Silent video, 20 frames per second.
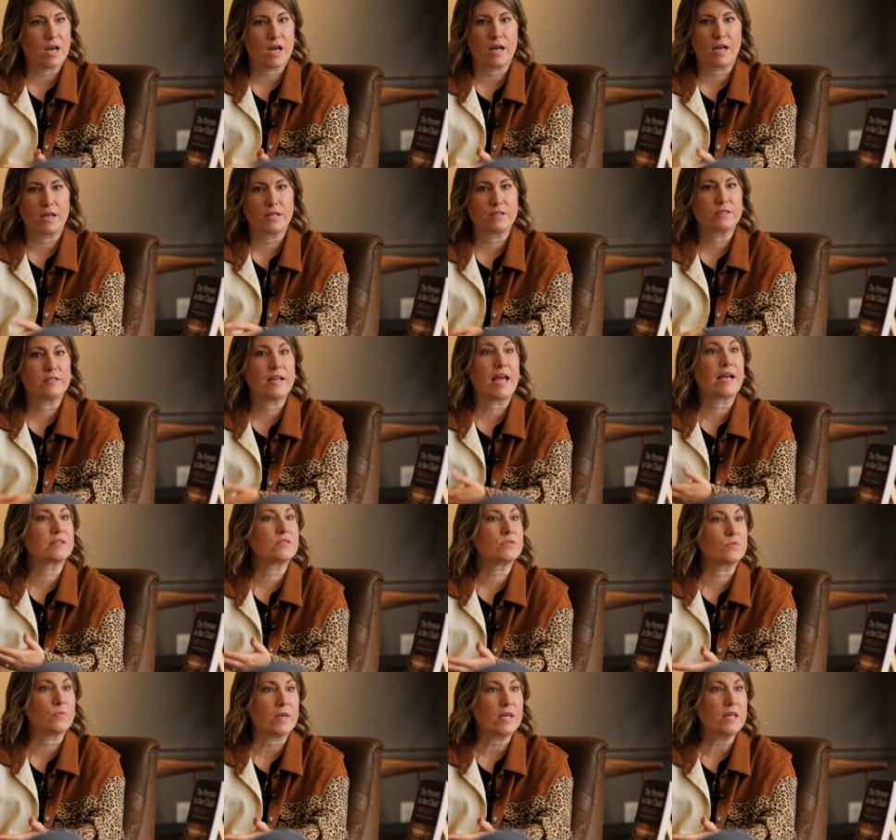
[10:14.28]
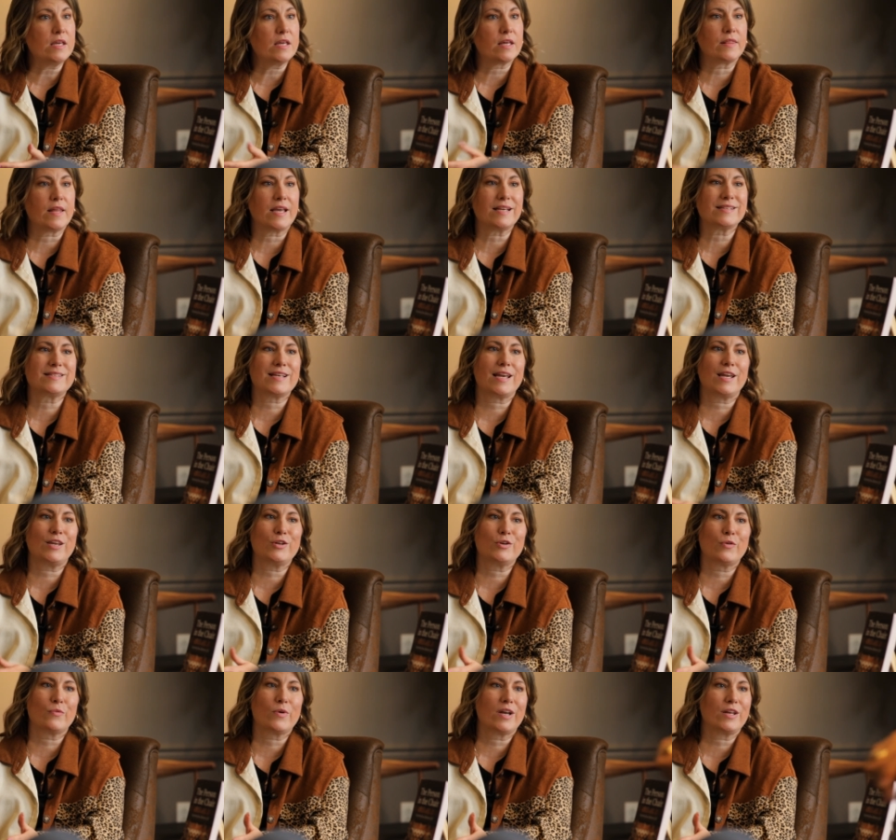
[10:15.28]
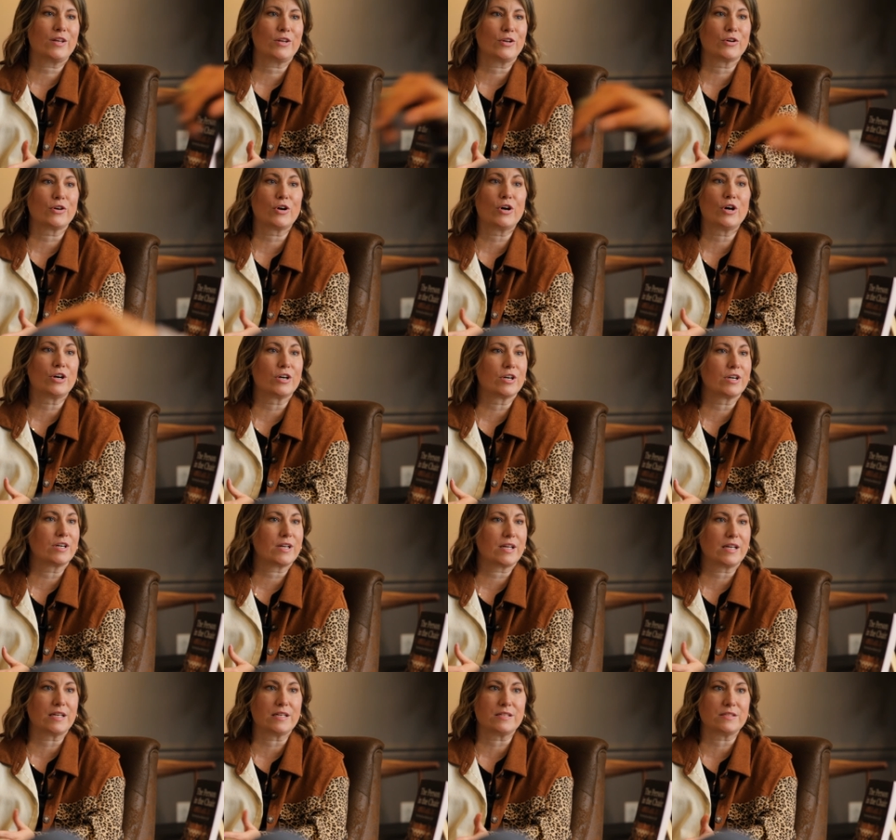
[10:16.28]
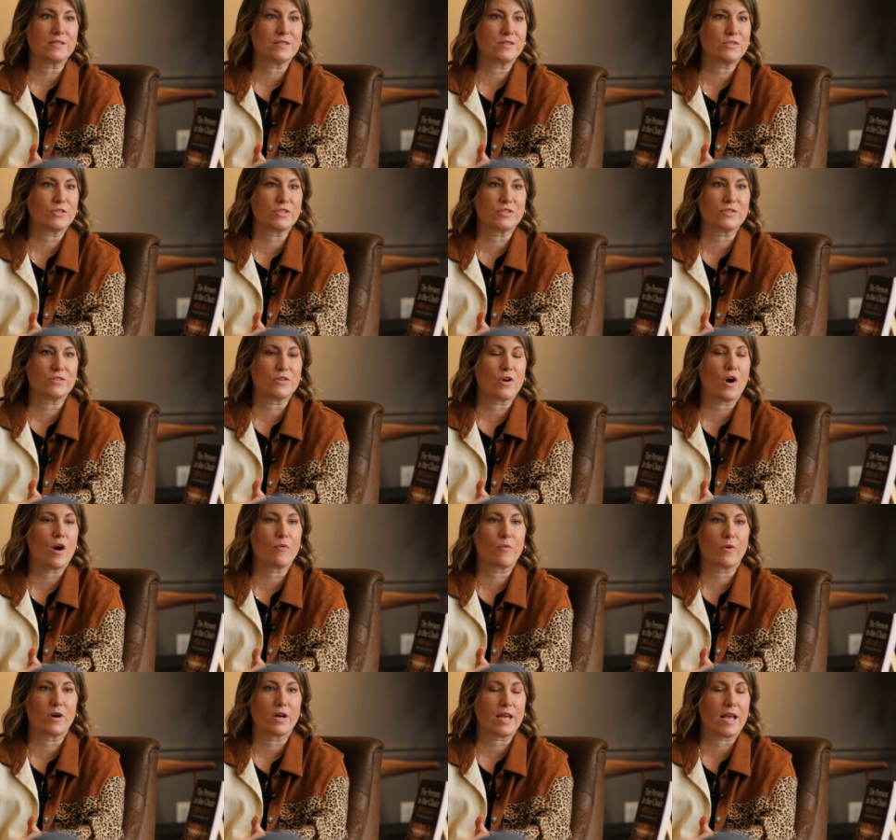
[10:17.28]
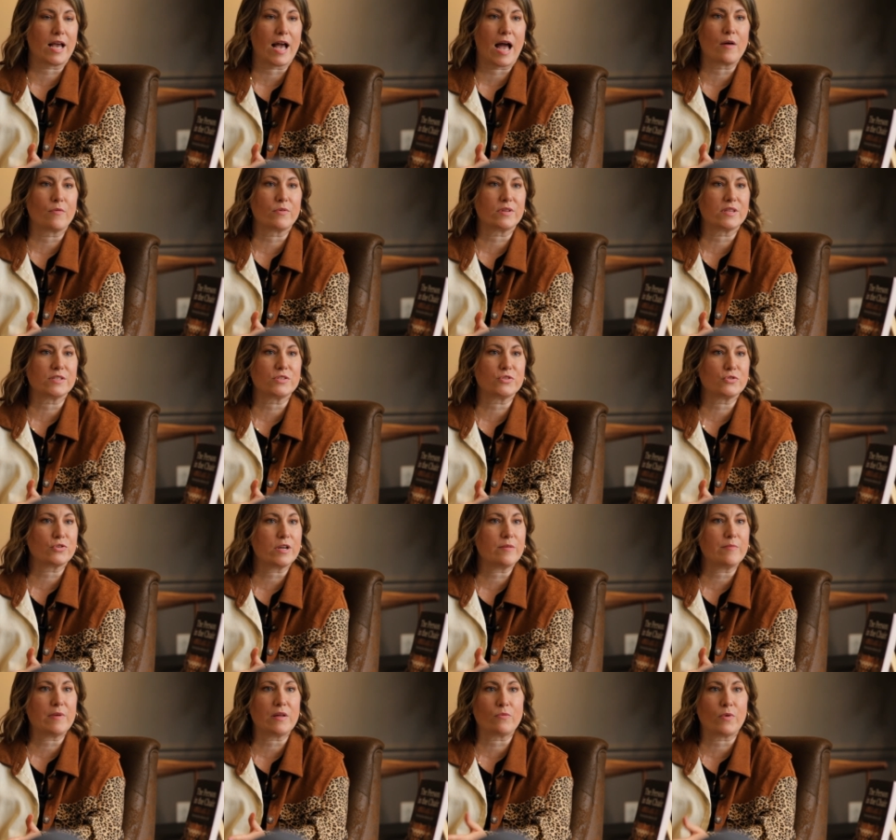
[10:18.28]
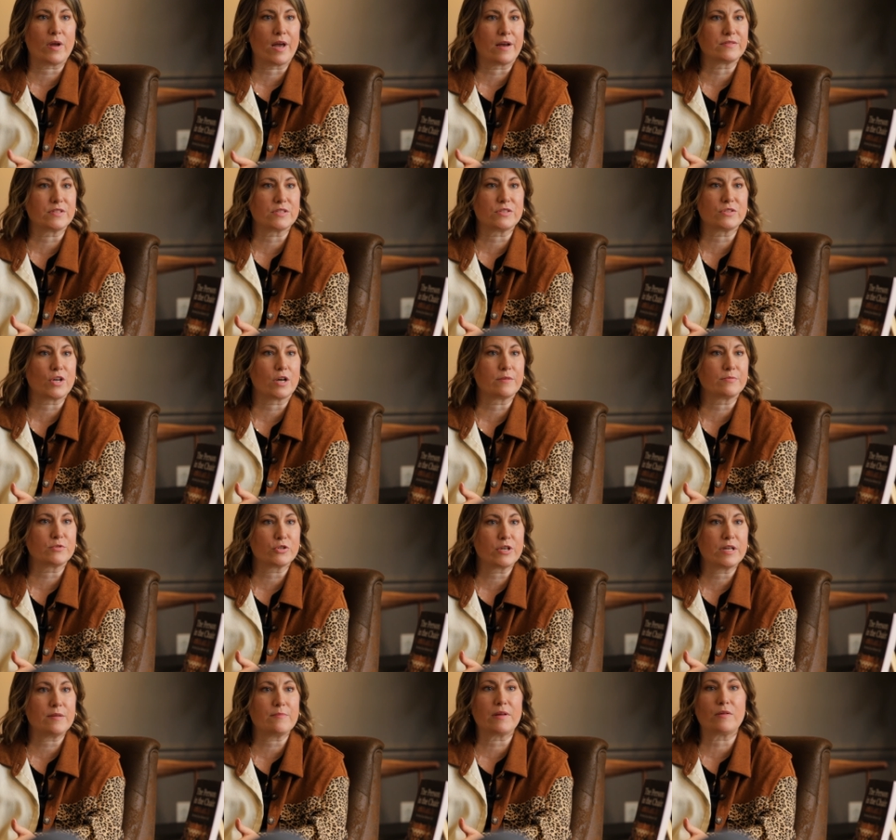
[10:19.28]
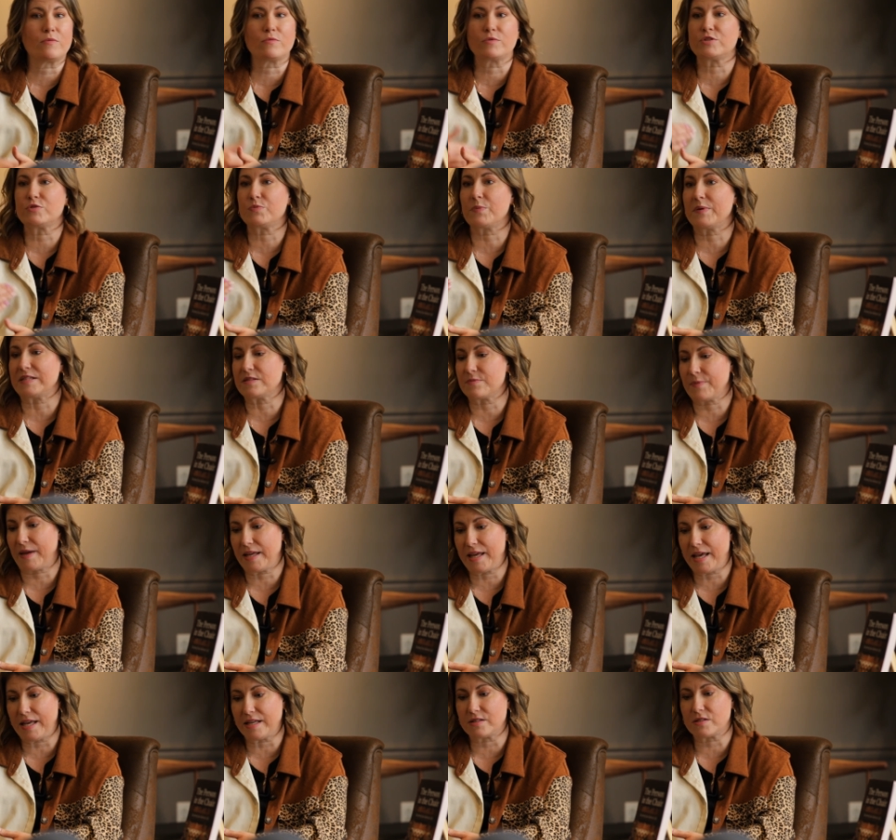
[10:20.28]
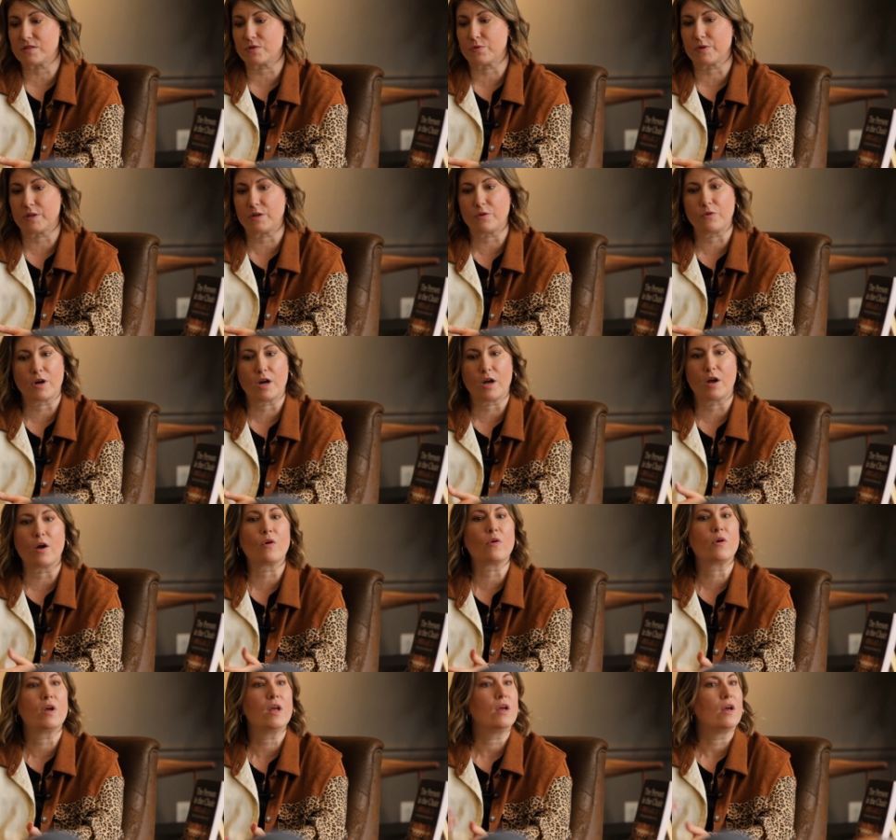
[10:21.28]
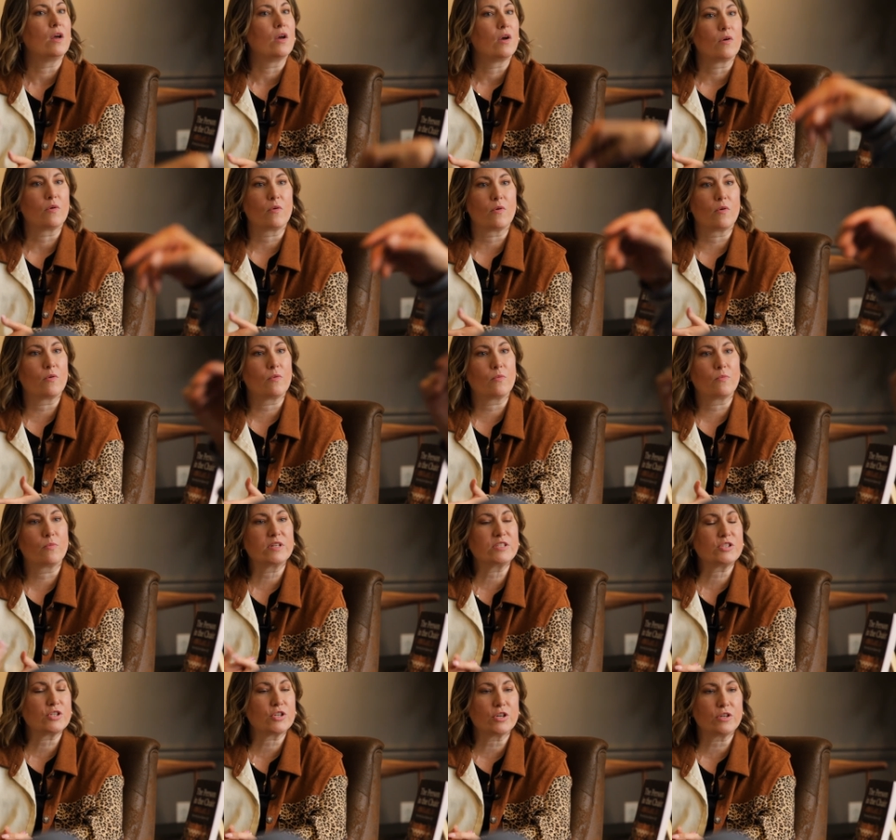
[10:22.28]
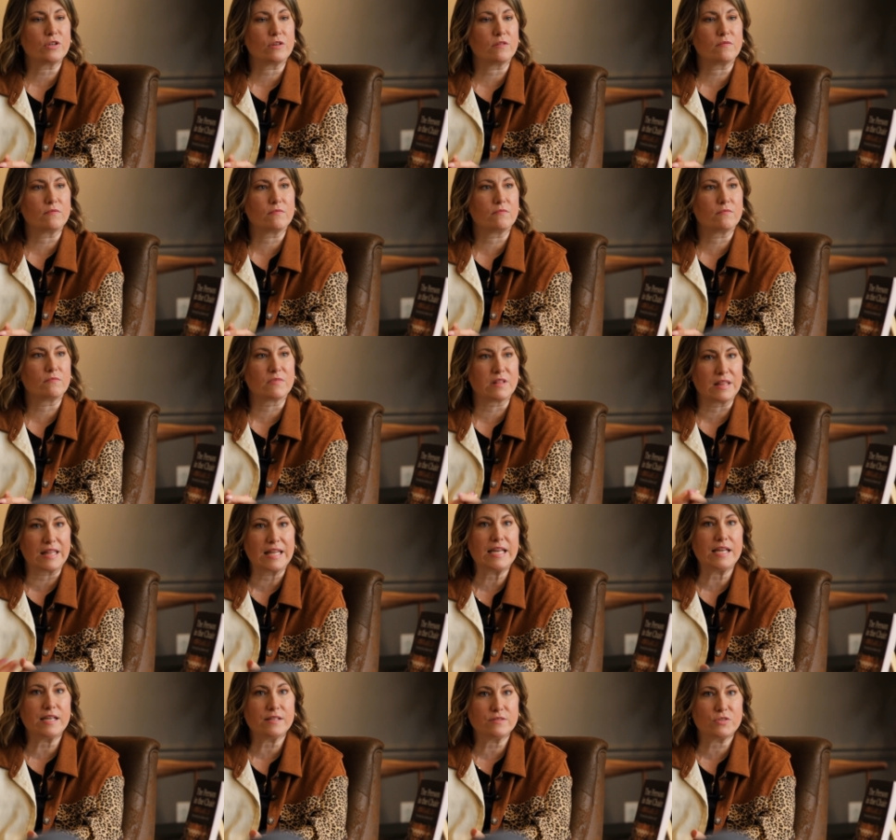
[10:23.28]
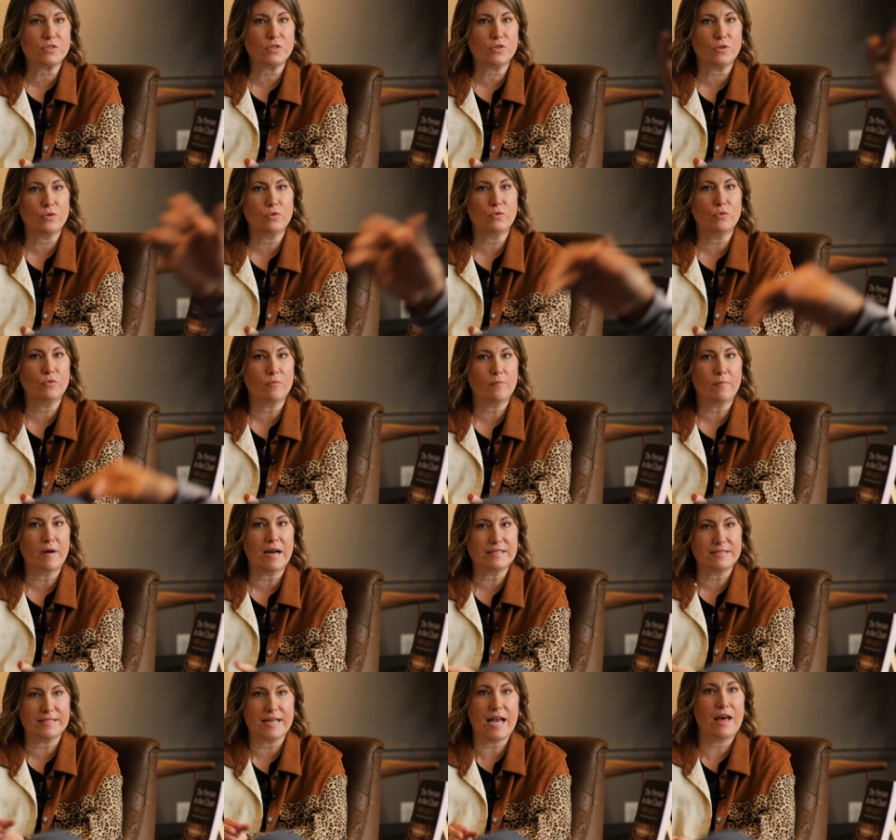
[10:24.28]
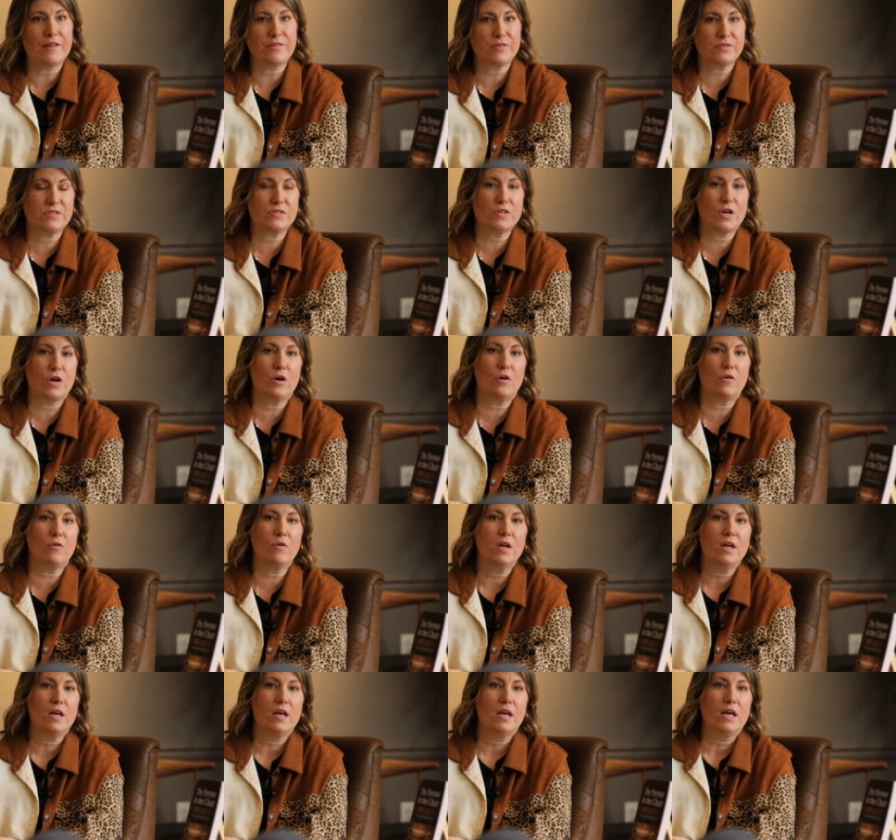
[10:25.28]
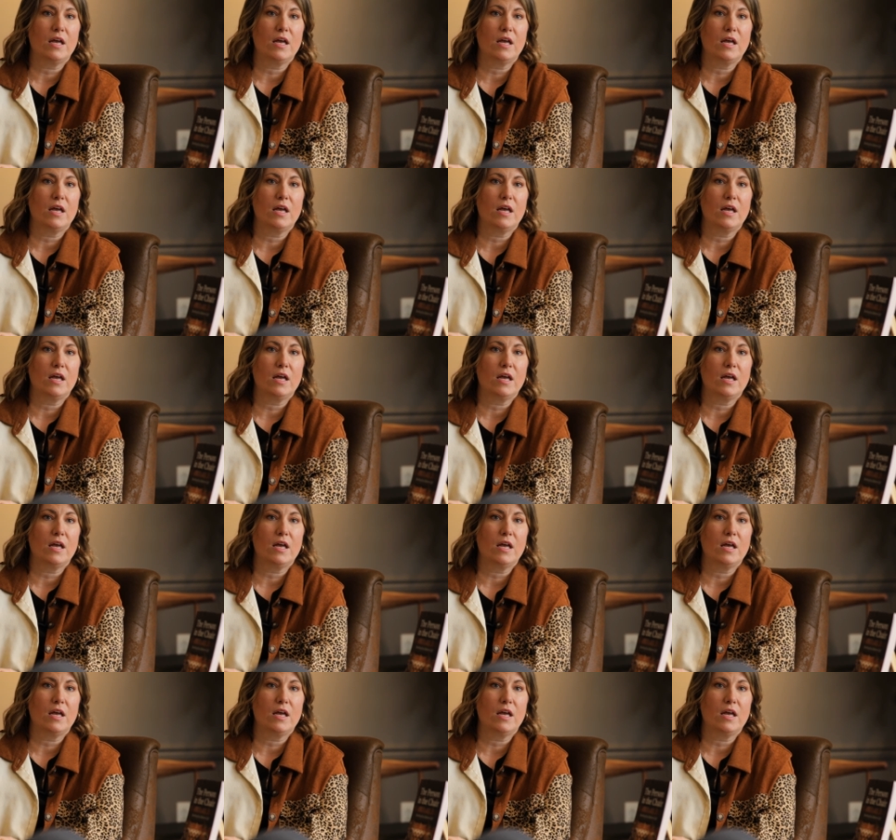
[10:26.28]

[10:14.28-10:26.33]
uh, next week and they say, you know what, your heart is just not working out with this treatment. We have to stop treatment, which means my cancer would grow, which could lead to my death. So,